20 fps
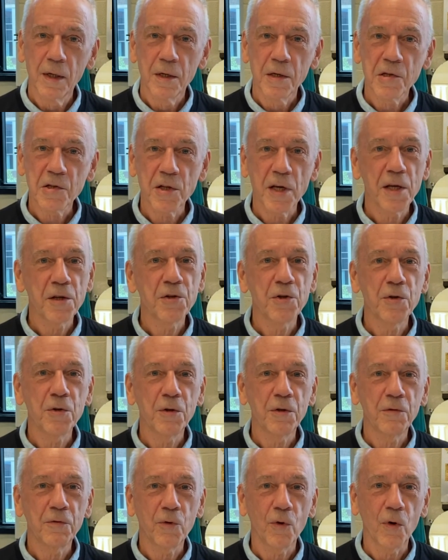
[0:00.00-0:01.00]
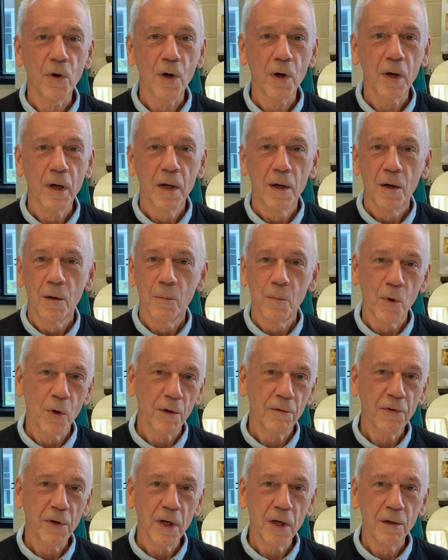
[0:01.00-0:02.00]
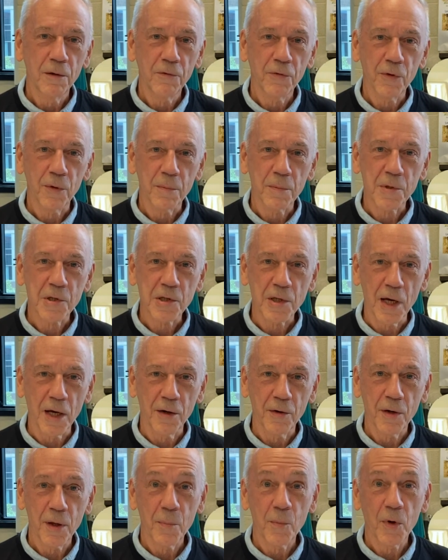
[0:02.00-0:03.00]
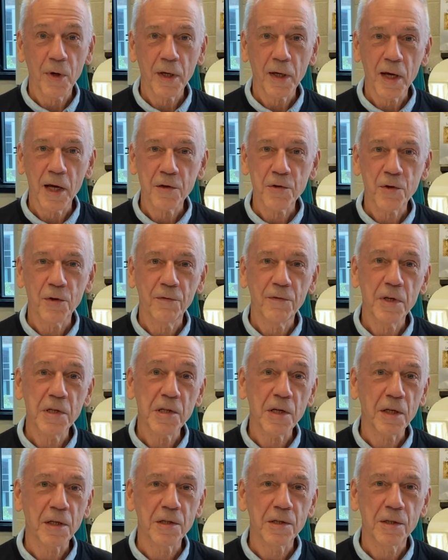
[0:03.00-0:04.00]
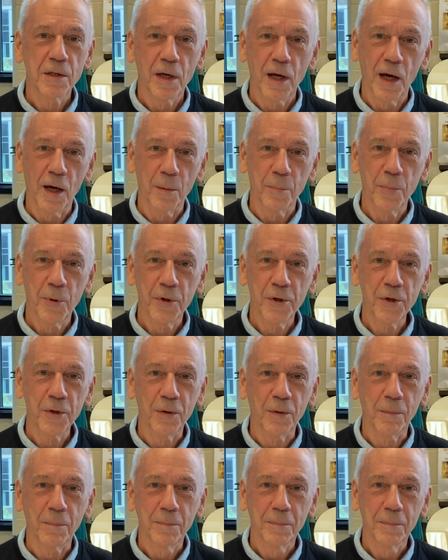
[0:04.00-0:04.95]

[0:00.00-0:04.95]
Stay tuned for more fun from Saturday Morning Astrophysics at Purdue.